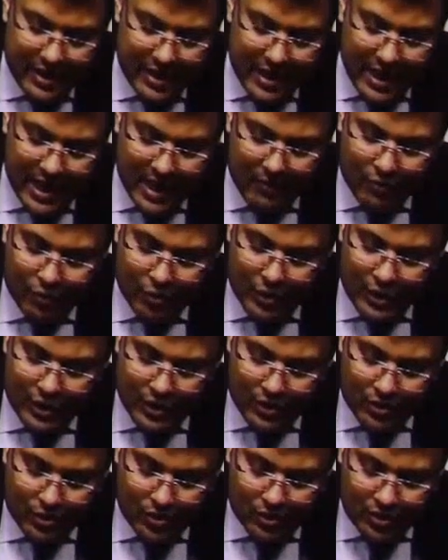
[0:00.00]
I'm going
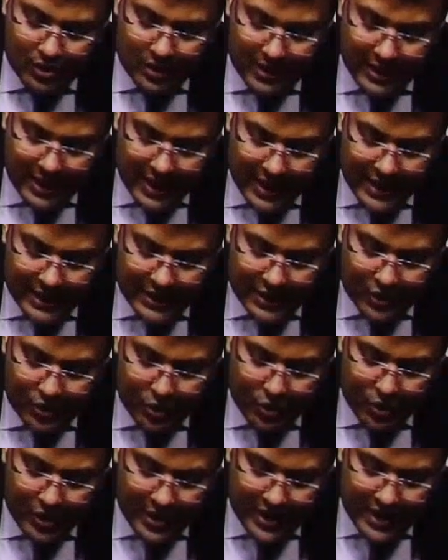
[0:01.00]
to
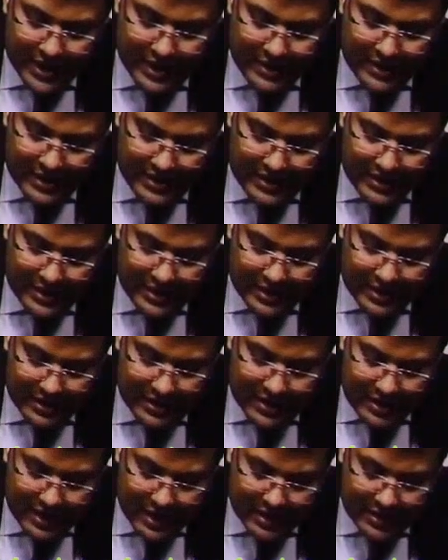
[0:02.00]
excoriate this
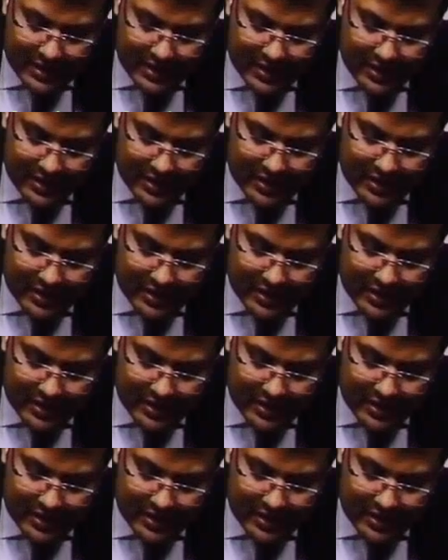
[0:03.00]
duct,